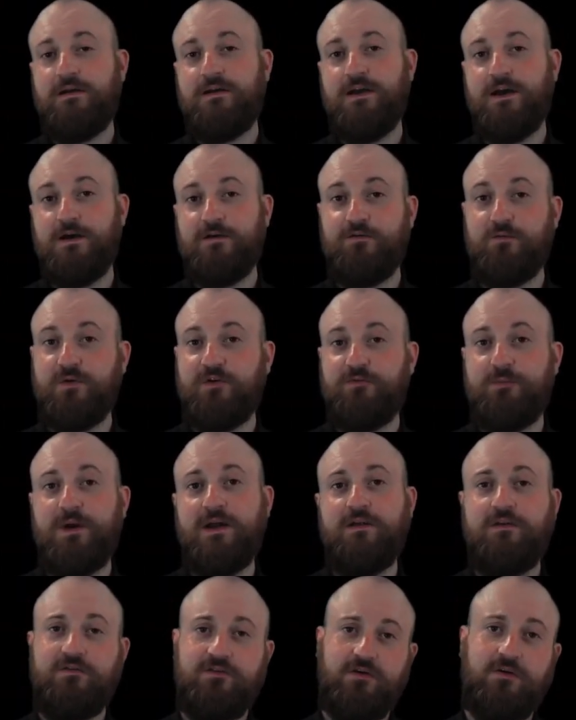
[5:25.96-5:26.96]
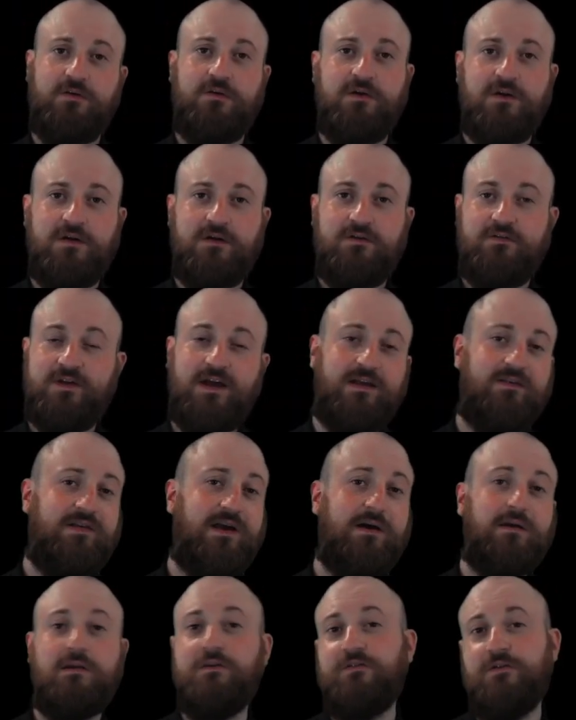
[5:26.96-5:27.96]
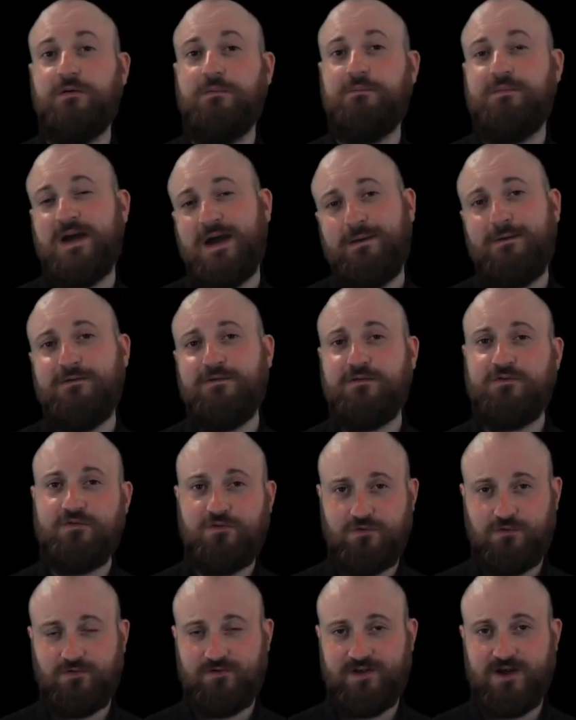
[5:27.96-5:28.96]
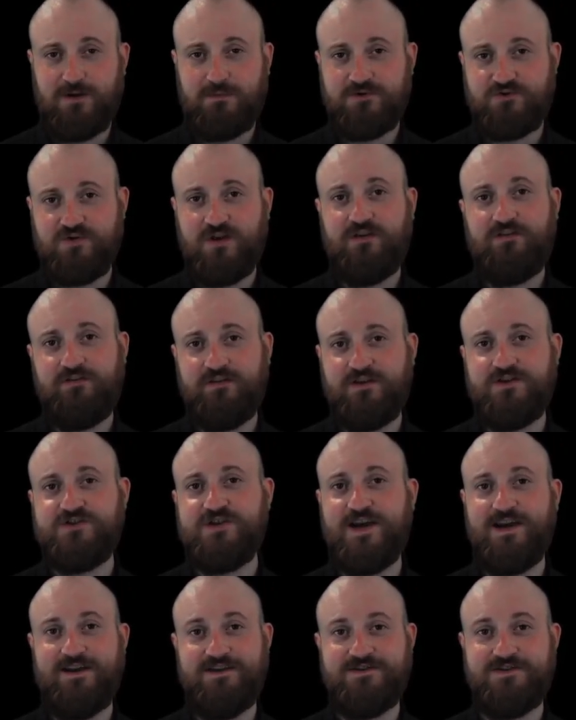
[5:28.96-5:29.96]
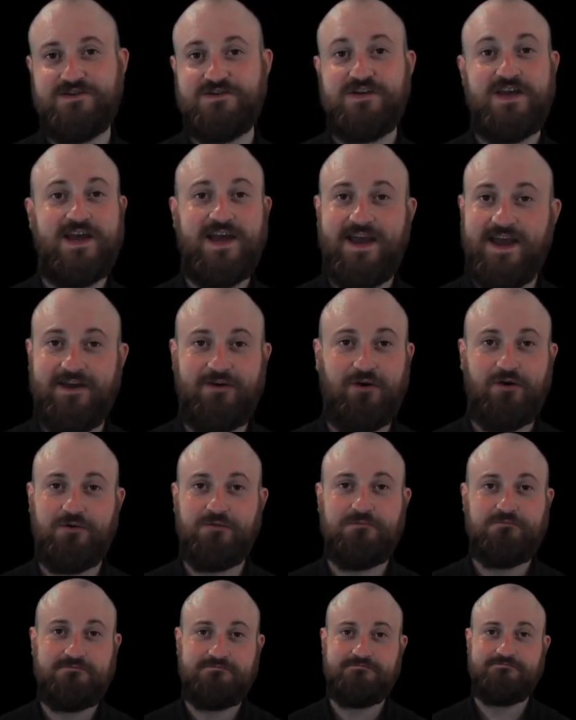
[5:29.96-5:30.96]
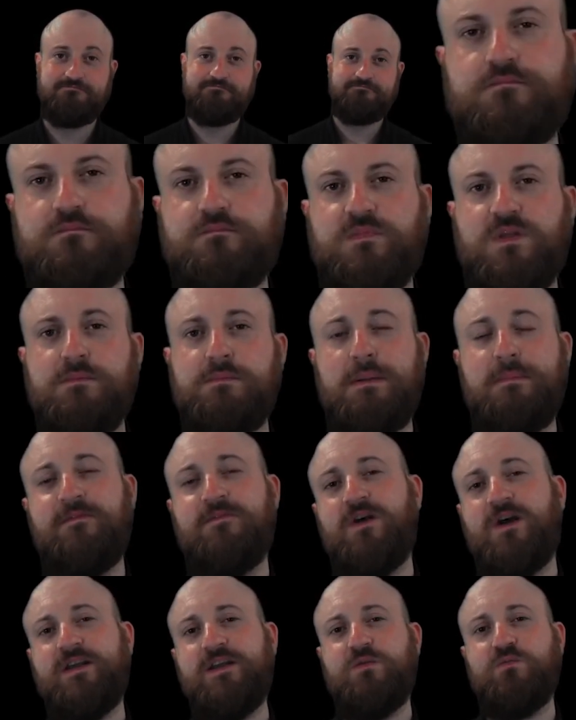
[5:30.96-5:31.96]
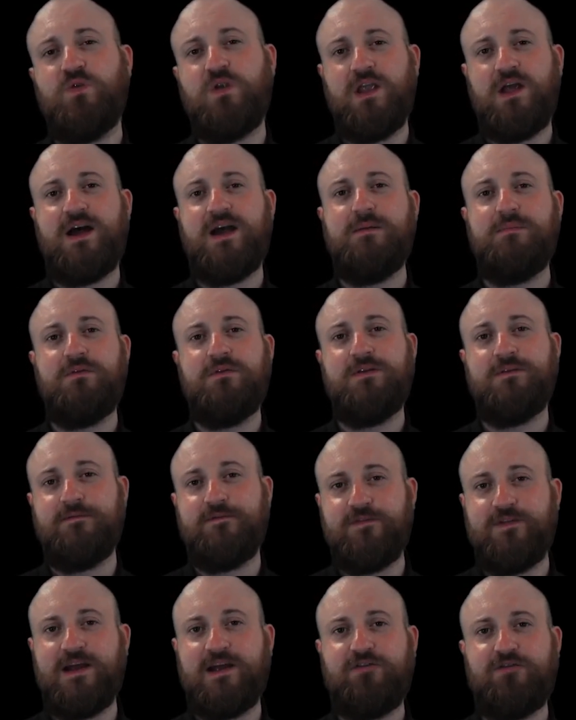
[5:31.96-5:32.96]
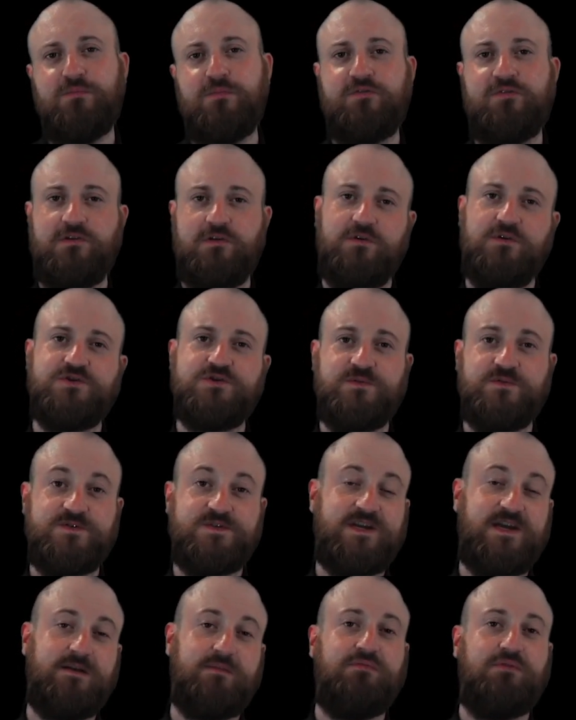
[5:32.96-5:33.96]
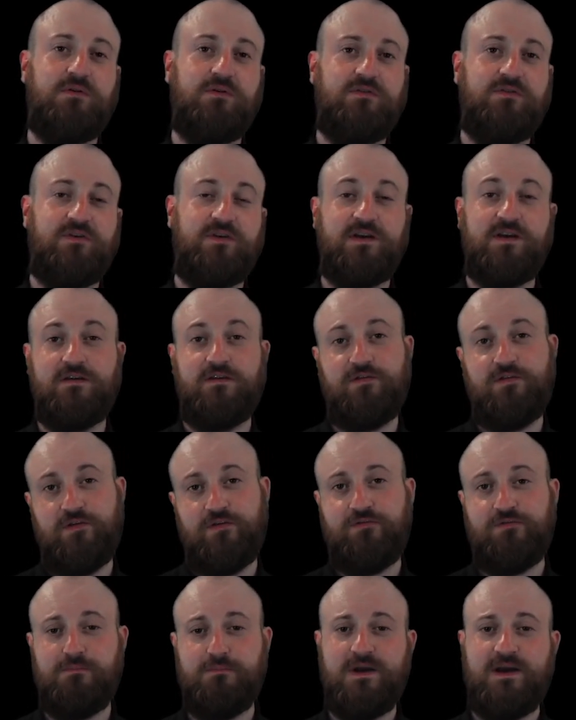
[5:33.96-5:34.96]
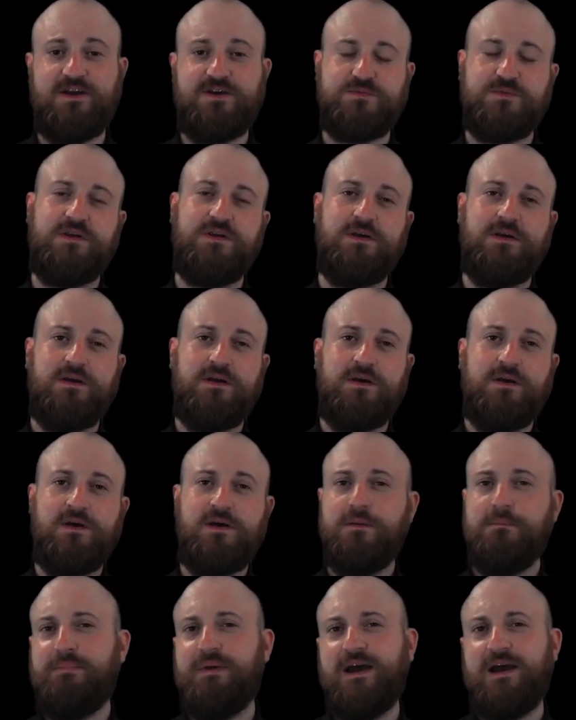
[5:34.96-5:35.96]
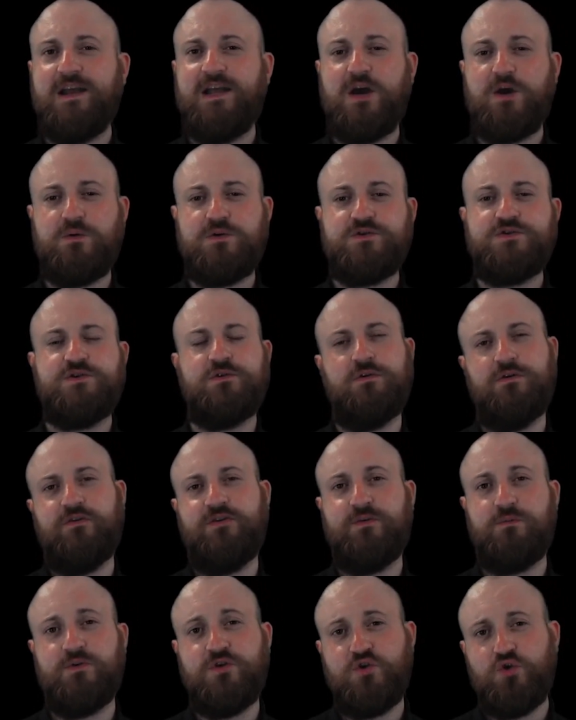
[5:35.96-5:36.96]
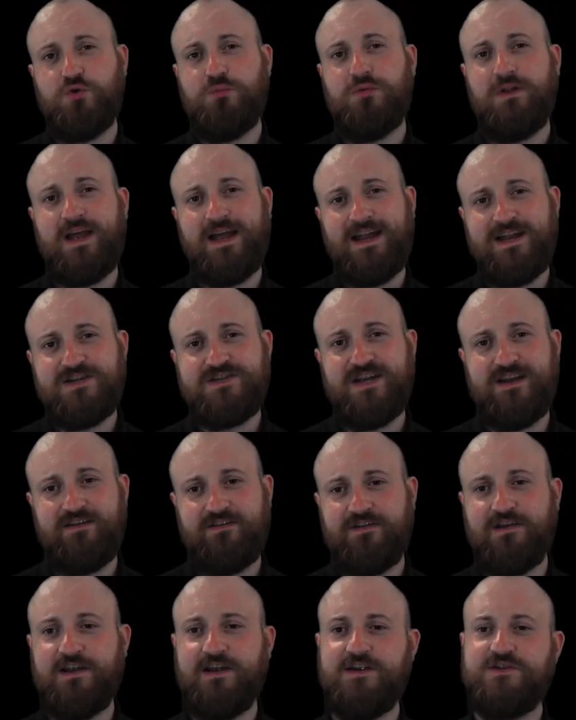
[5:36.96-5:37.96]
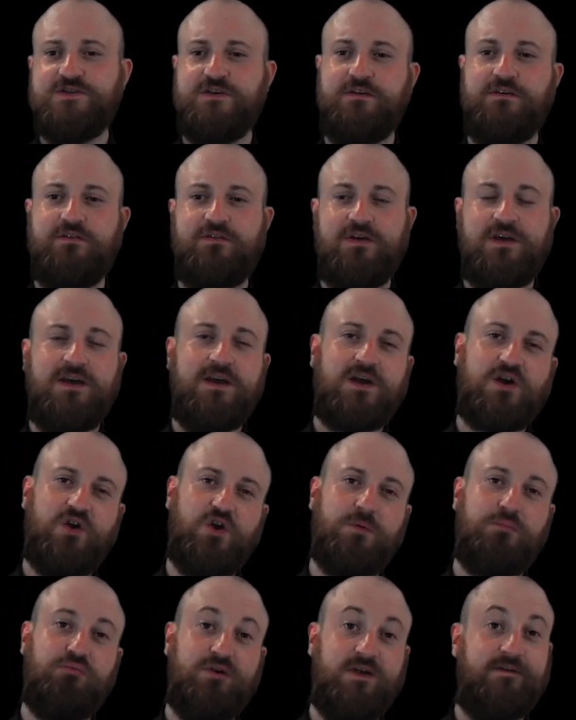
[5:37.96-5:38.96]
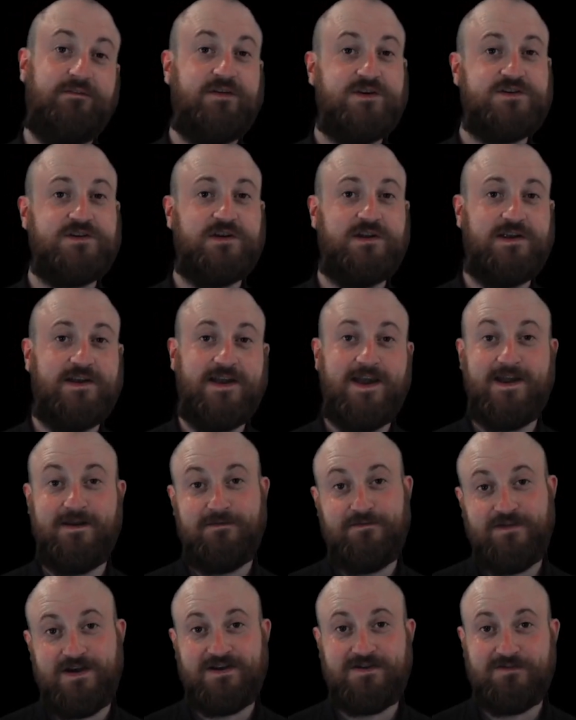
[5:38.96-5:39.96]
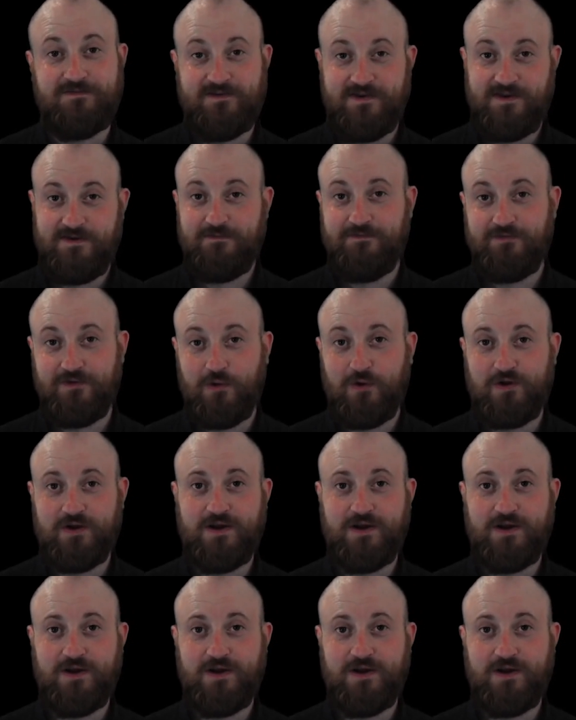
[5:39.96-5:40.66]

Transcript: from Expanso stands out as a powerful tool to help address these challenges head-on. By providing reliable and flexible solutions for data processing and system management, Bacalhau ensures that renewable energy installations can operate efficiently and effectively for longer,